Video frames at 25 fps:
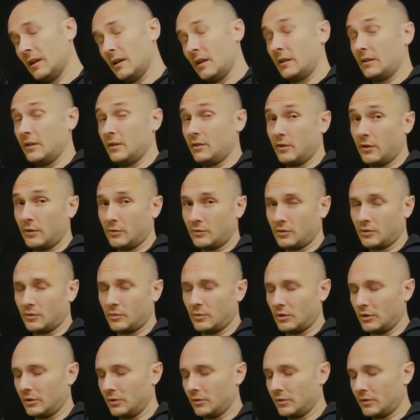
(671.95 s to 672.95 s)
and you know
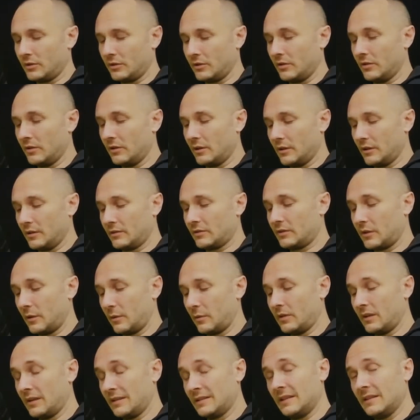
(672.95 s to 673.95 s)
someone who can
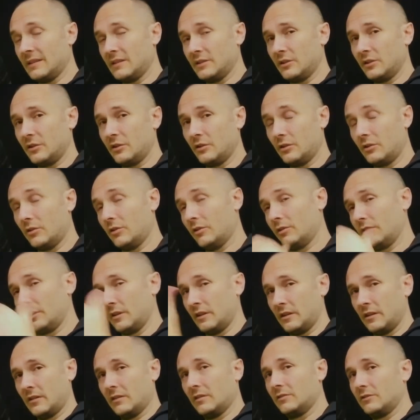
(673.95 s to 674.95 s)
sew this into your
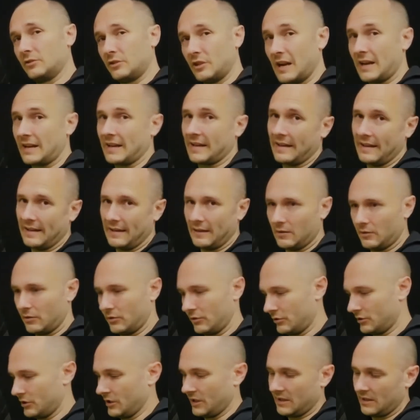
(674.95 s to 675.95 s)
other jacket
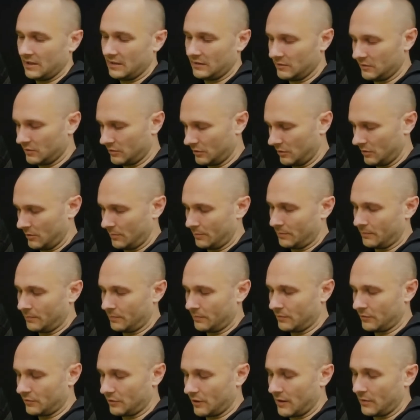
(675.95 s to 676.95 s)
or jeans or
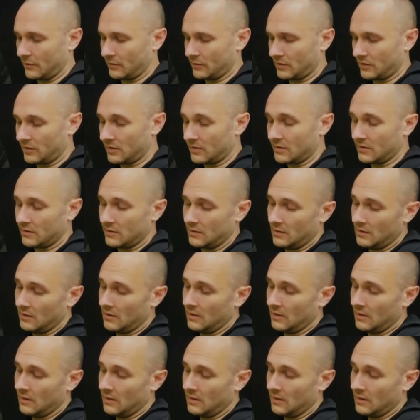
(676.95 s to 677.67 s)
trousers,